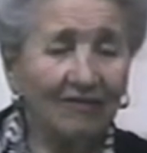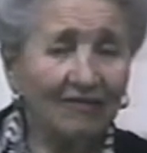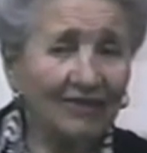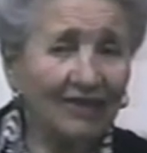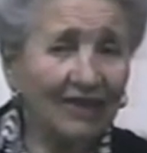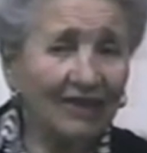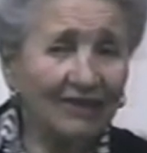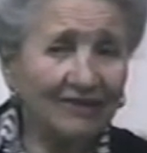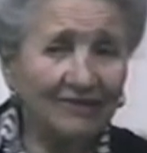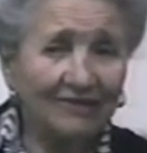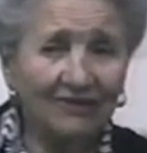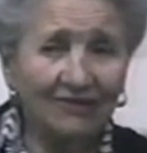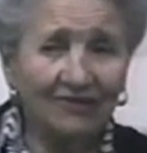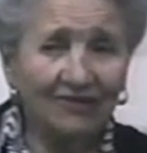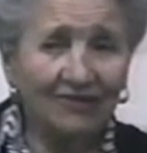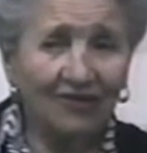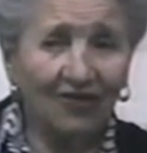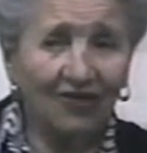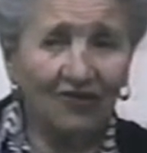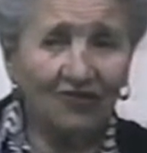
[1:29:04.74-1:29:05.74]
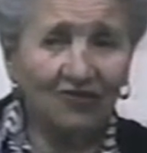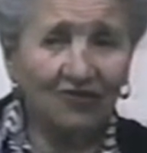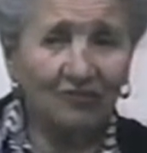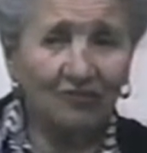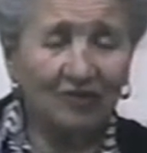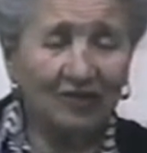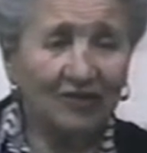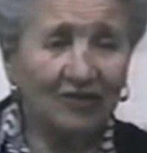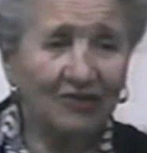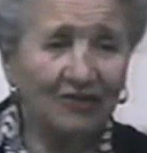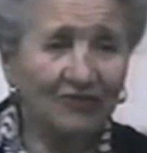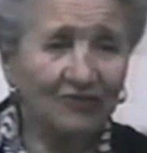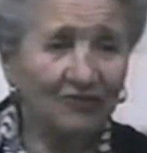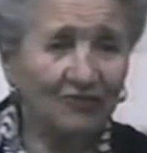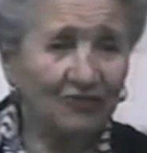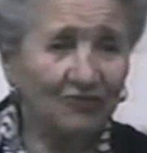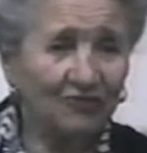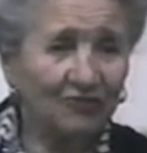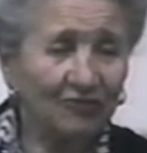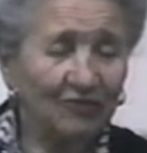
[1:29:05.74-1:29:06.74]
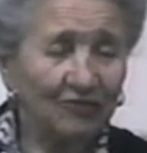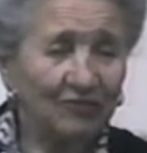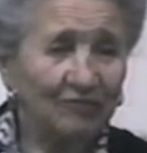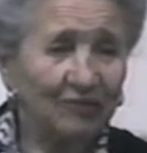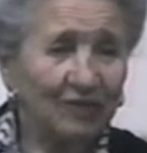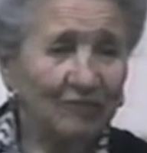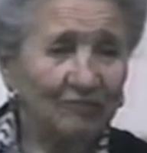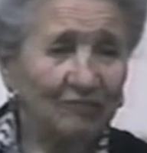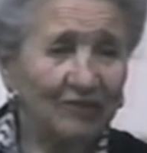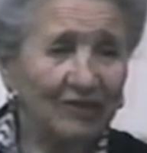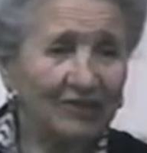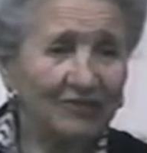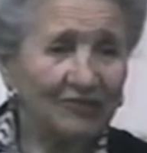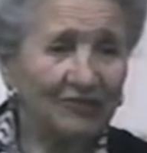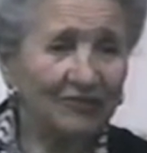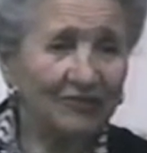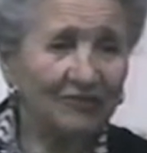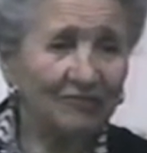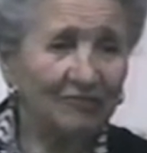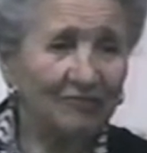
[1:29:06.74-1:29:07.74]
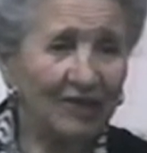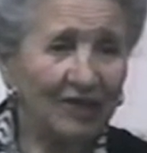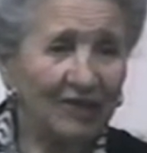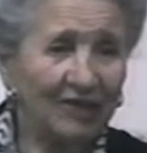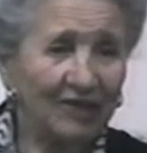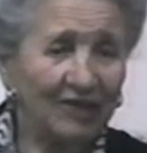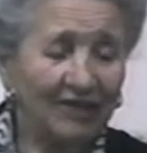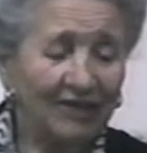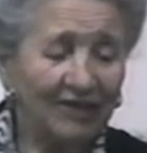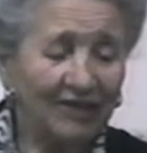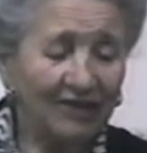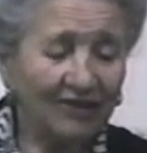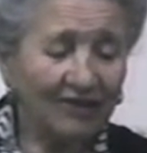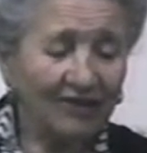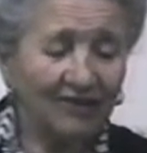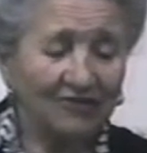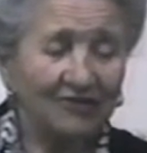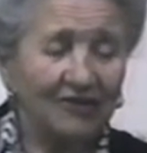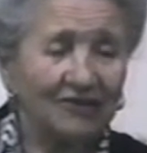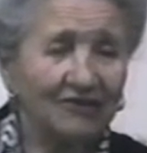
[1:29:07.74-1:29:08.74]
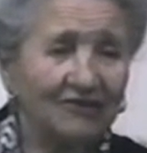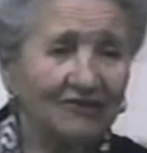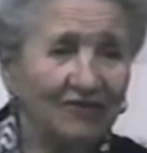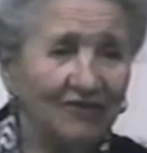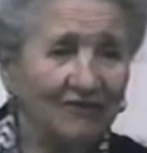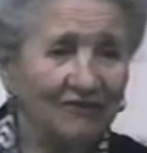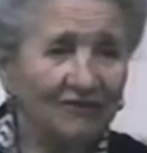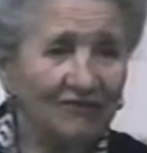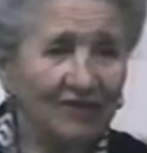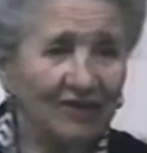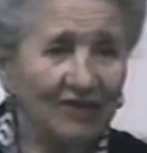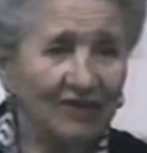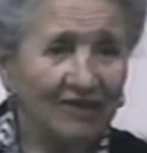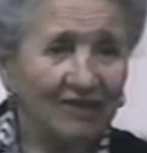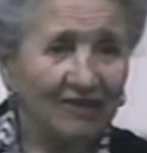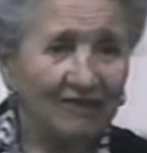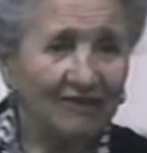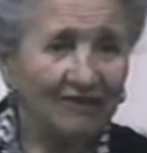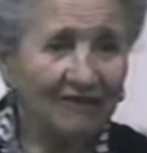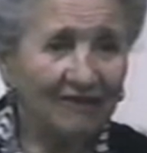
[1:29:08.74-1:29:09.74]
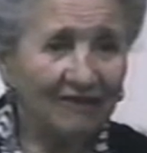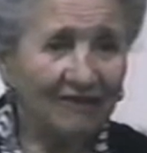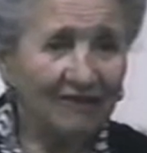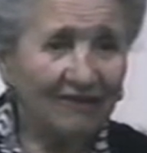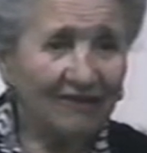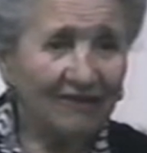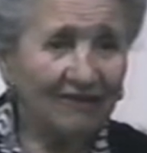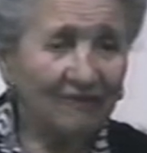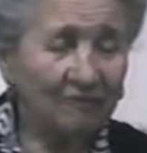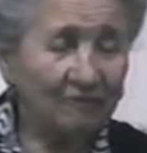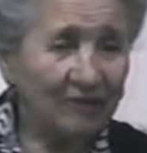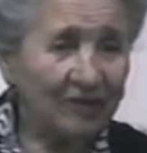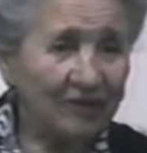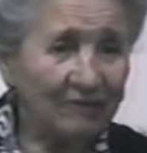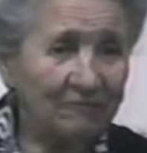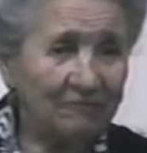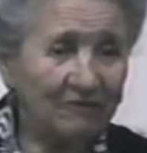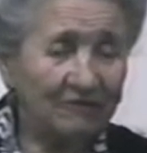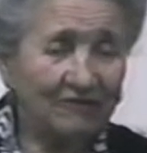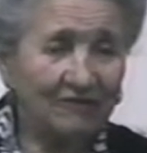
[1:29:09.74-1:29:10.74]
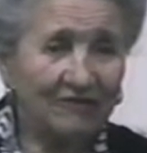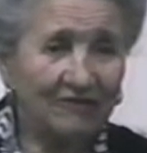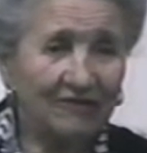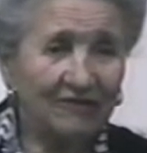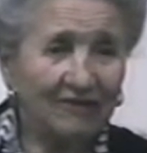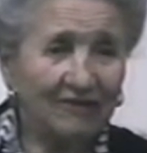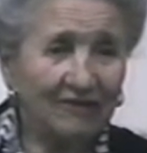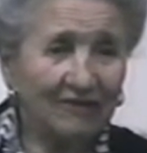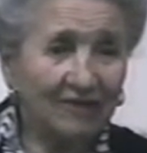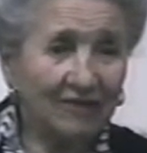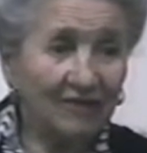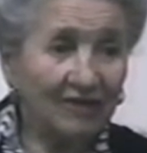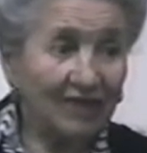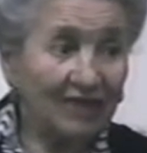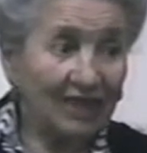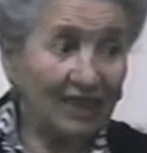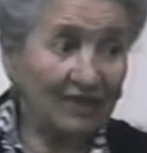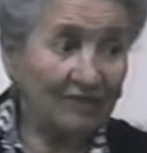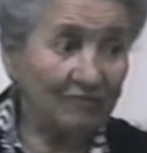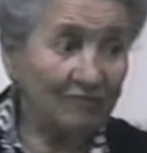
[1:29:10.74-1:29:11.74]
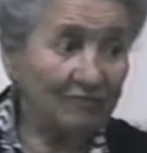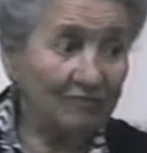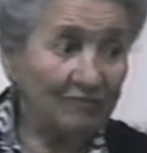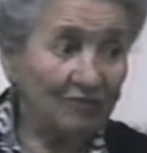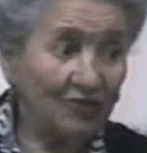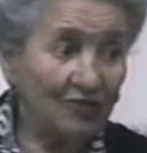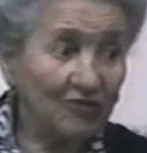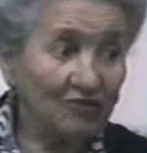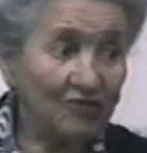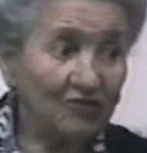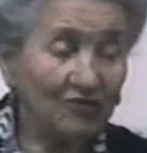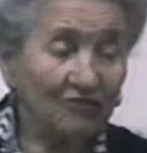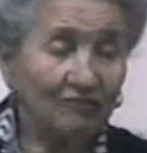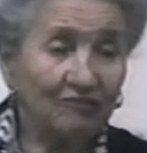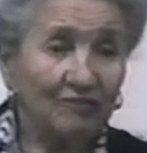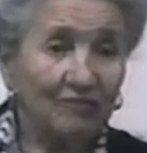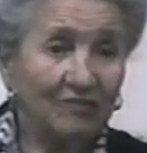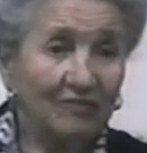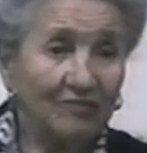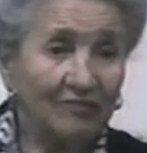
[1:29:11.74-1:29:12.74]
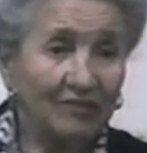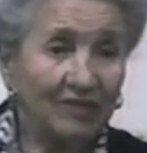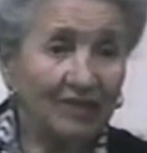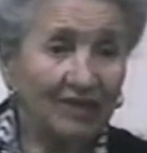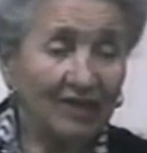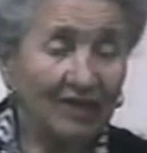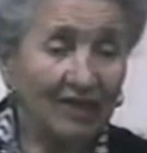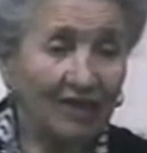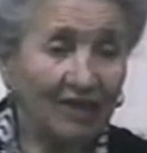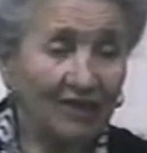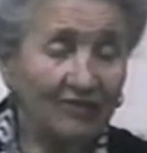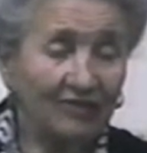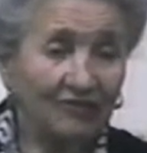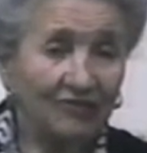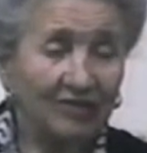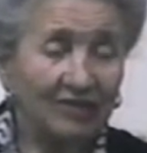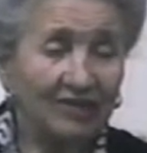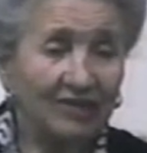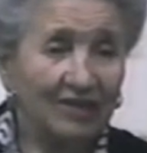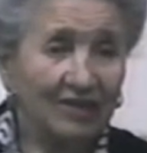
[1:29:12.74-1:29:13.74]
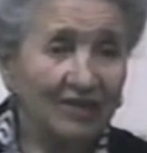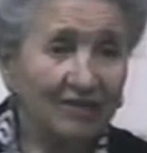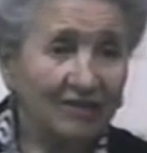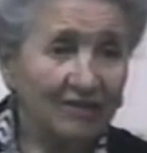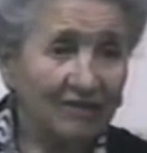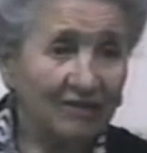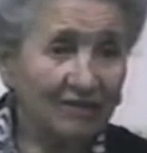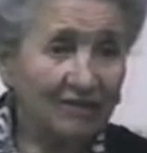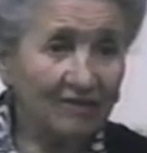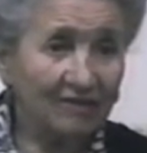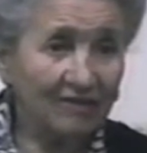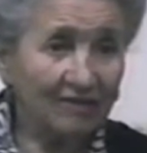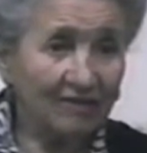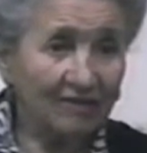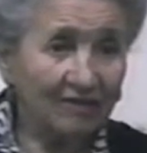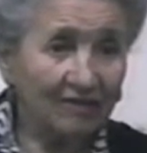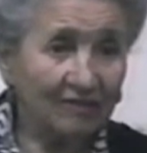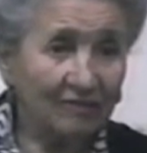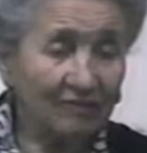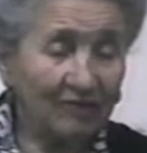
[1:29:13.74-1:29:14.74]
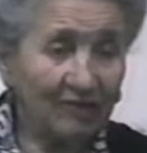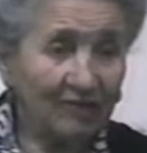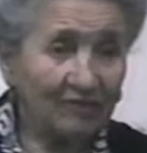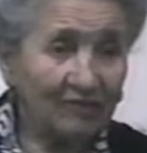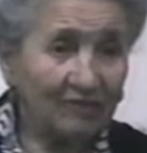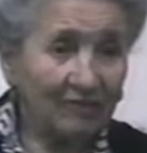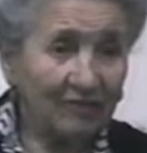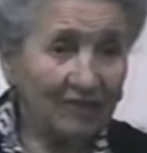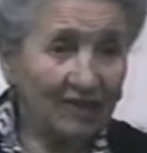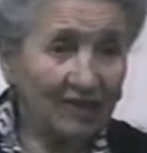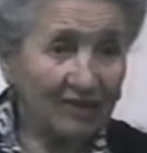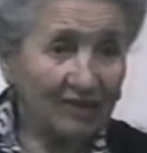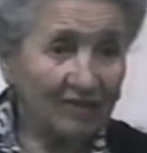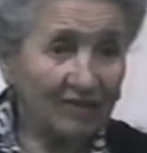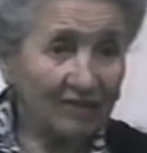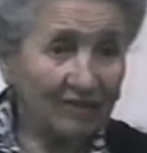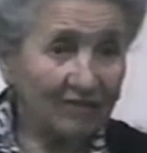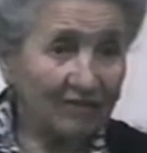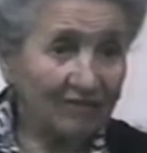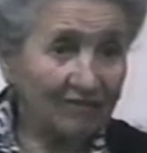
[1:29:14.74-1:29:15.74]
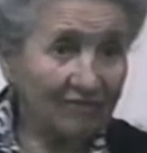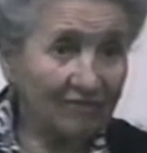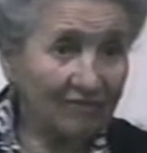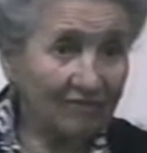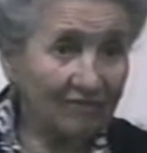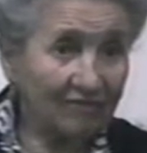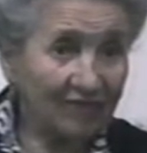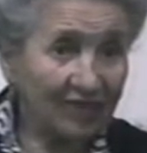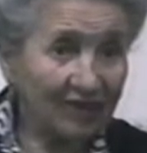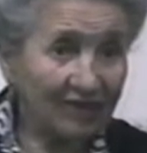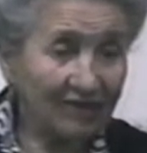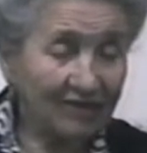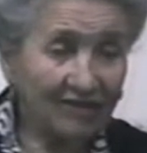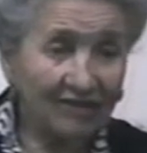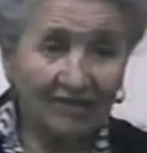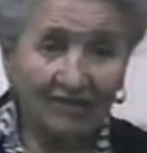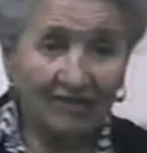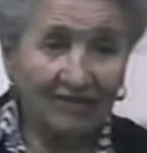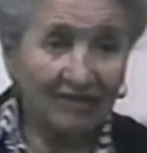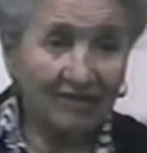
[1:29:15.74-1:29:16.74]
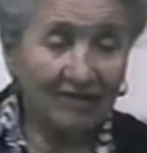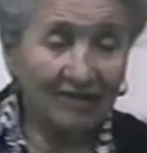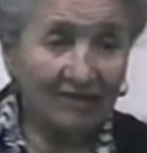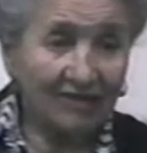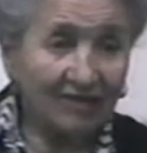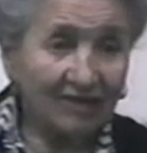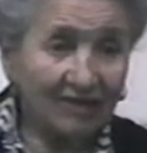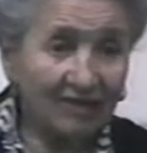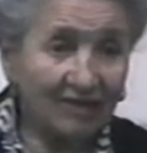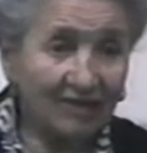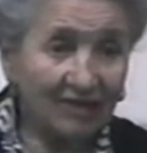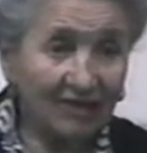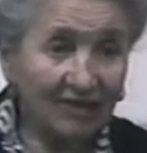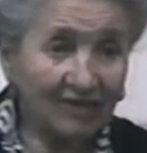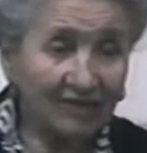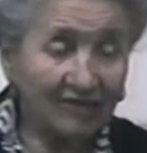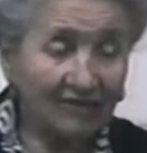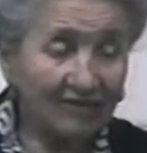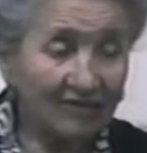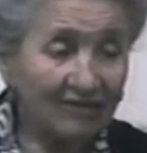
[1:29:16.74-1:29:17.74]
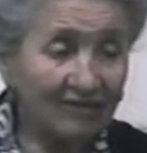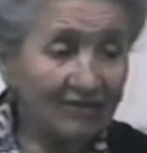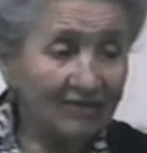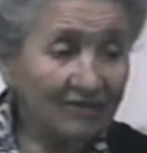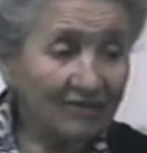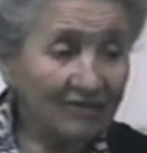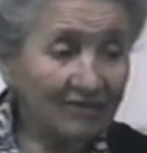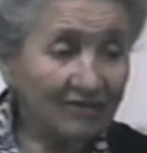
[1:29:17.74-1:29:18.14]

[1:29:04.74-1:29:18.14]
All that is lost because those were my pictures, my cuttings of the uh, of papers like most of the art critique about my uh, paintings, has